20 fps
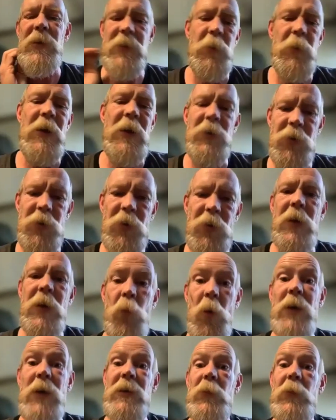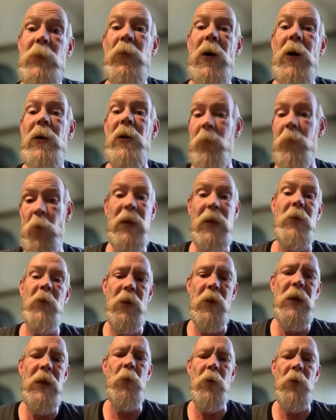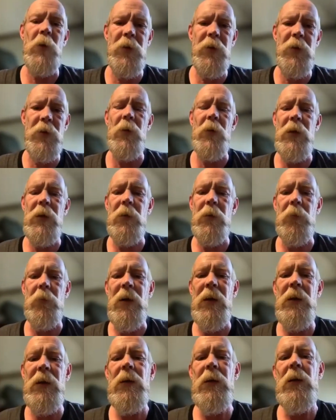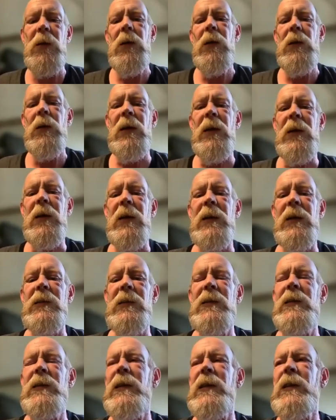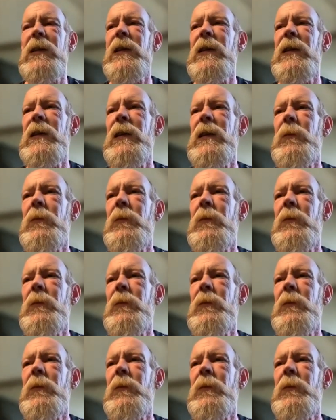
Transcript: to make sure I wasn't part of whatever they were doing. Right. Like, I could see